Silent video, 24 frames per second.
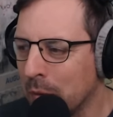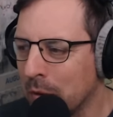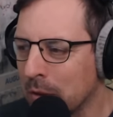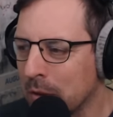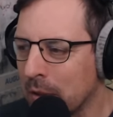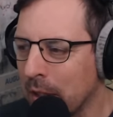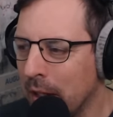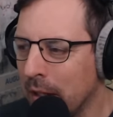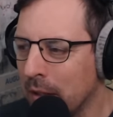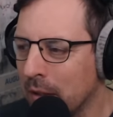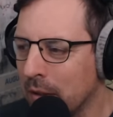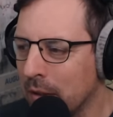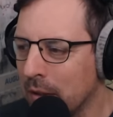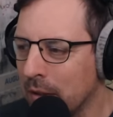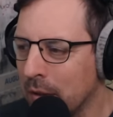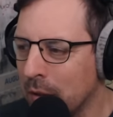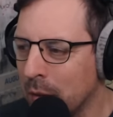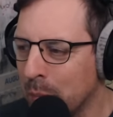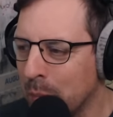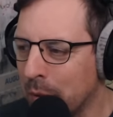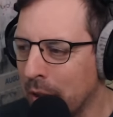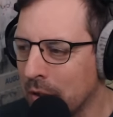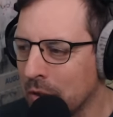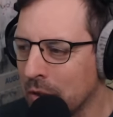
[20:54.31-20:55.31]
Is that your
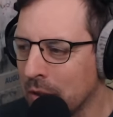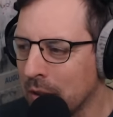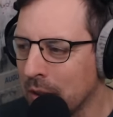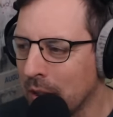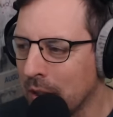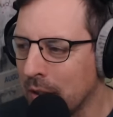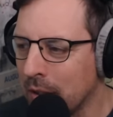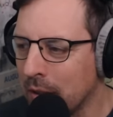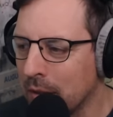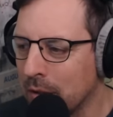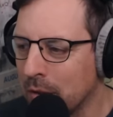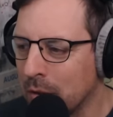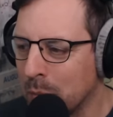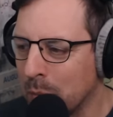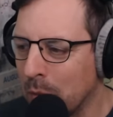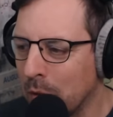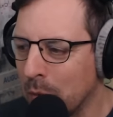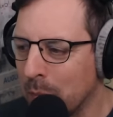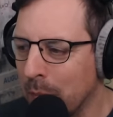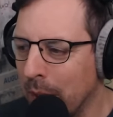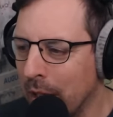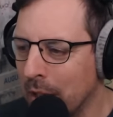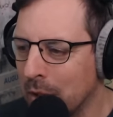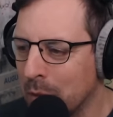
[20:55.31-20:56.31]
impression that the
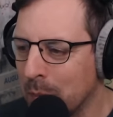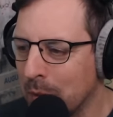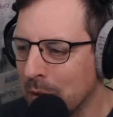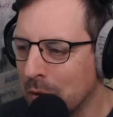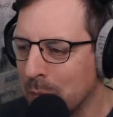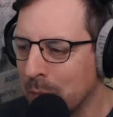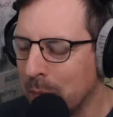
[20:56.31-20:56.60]
smoke management's